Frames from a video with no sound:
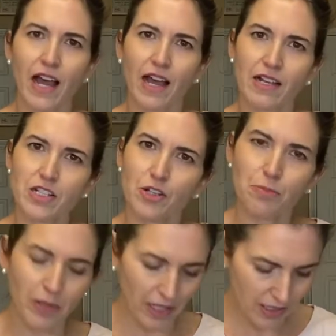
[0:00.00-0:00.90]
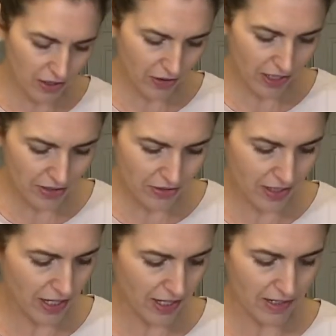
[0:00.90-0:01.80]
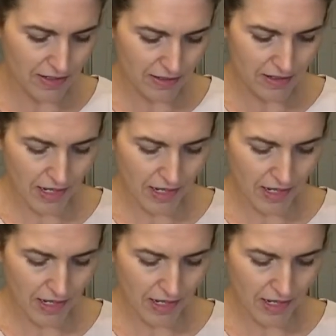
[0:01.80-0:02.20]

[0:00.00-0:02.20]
OXO brand grater that I